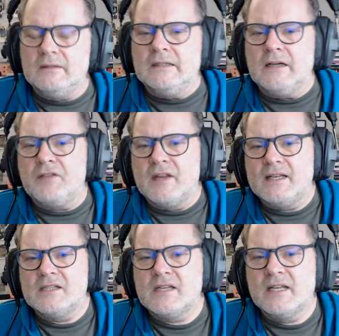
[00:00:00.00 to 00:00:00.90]
I think
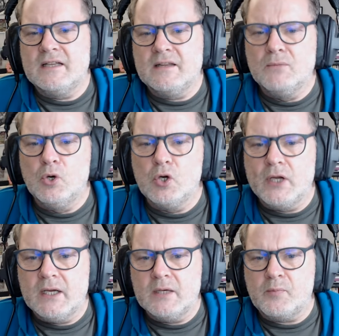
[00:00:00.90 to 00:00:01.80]
it's the the
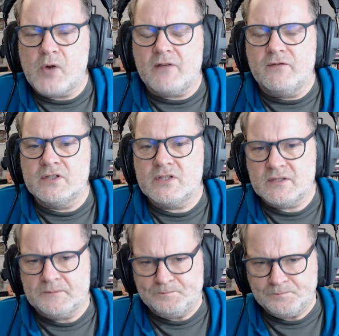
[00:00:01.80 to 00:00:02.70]
morning
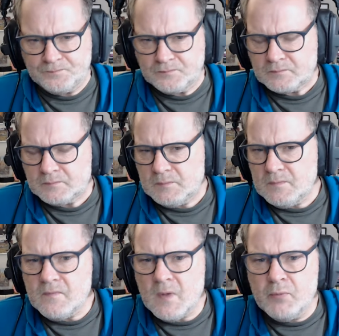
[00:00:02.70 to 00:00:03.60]
breakfast
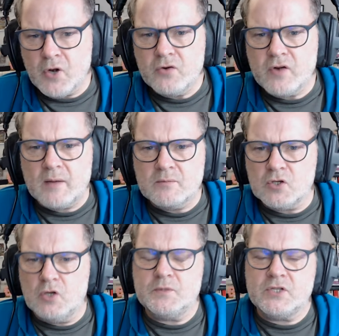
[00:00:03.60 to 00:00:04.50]
programs
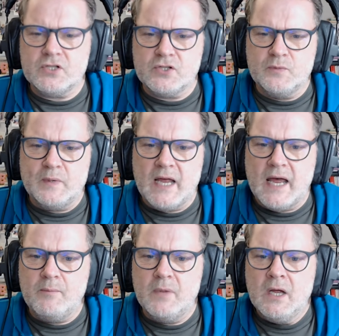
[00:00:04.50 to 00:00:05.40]
up to two
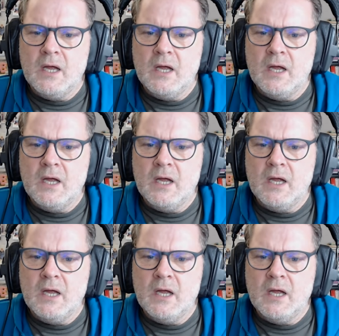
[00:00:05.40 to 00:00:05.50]
p.m.